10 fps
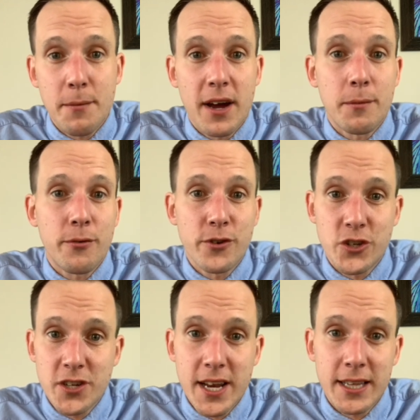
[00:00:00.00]
I
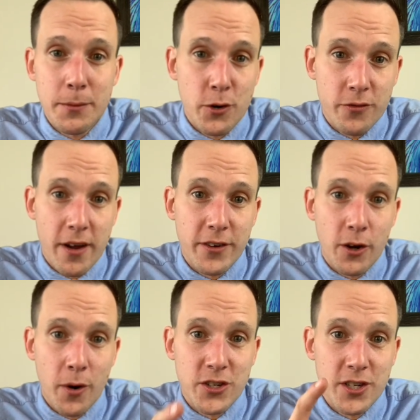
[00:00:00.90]
appreciate it. Let me know if you have any
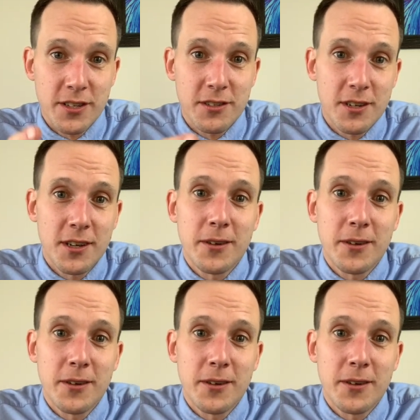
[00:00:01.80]
questions.